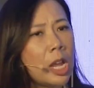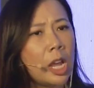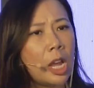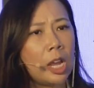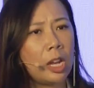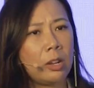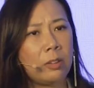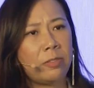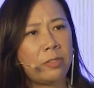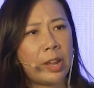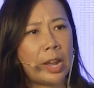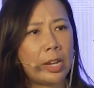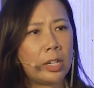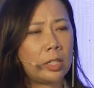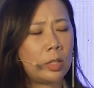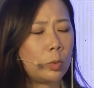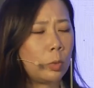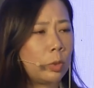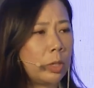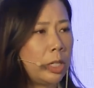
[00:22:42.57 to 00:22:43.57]
And in
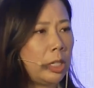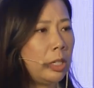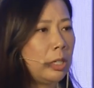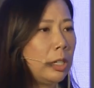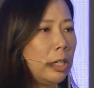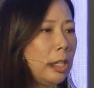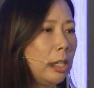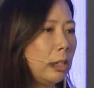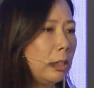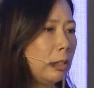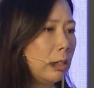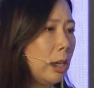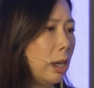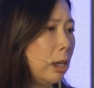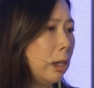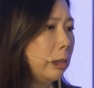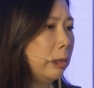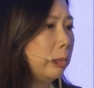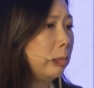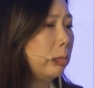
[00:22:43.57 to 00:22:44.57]
fact, we're hearing
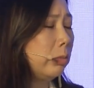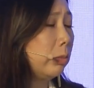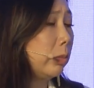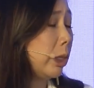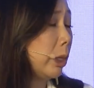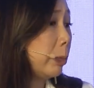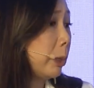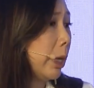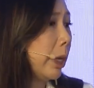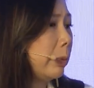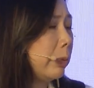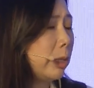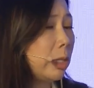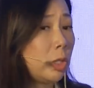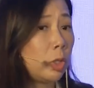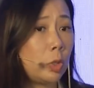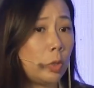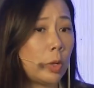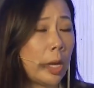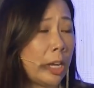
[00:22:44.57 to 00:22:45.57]

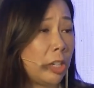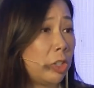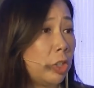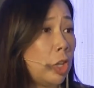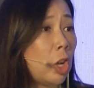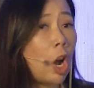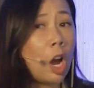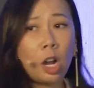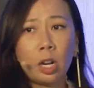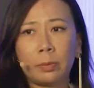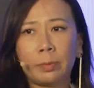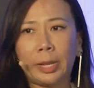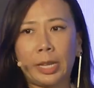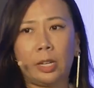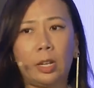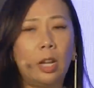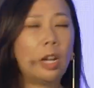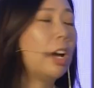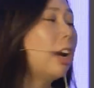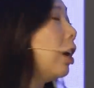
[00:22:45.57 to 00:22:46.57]
sometimes to actually
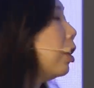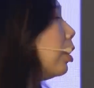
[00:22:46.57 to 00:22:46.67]
augment a